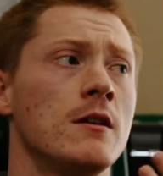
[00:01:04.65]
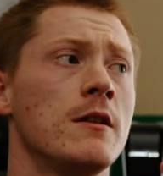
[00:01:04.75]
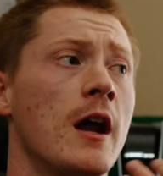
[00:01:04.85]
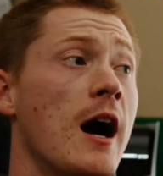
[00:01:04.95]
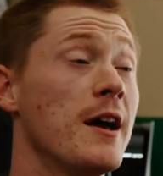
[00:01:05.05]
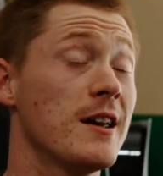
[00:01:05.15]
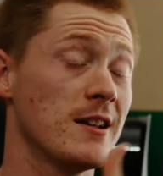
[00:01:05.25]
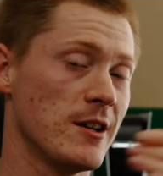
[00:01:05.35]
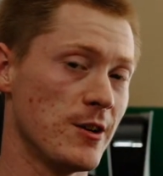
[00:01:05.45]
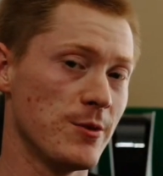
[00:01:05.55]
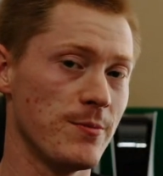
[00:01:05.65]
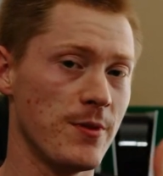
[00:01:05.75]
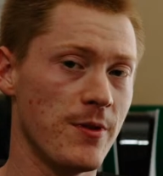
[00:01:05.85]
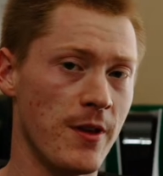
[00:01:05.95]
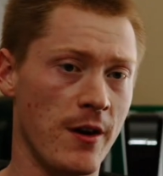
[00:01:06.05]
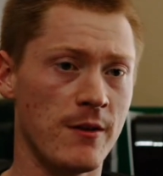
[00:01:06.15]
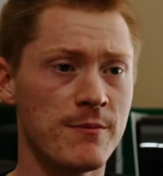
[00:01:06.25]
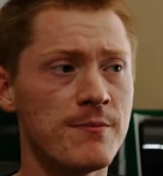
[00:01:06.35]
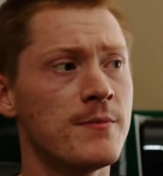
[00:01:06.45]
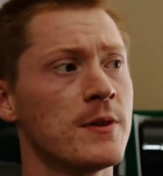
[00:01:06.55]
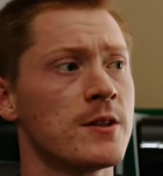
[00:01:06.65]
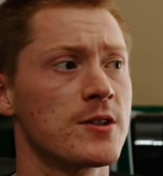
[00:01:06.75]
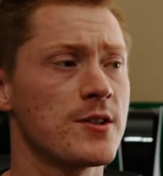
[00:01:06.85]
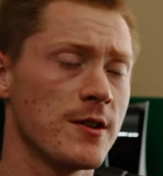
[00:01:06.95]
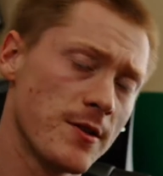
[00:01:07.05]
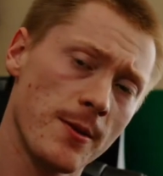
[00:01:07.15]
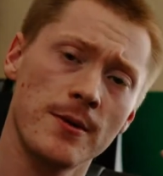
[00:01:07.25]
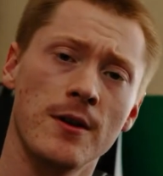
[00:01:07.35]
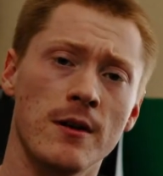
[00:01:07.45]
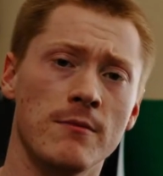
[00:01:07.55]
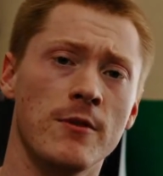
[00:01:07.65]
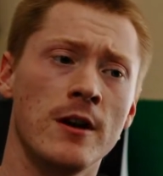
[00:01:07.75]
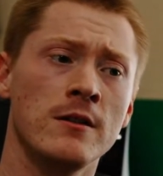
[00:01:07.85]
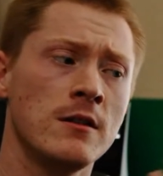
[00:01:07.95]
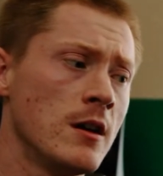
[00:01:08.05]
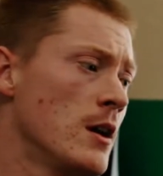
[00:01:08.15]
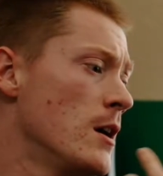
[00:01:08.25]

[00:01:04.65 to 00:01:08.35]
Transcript: that I can help them strengthen their game, right?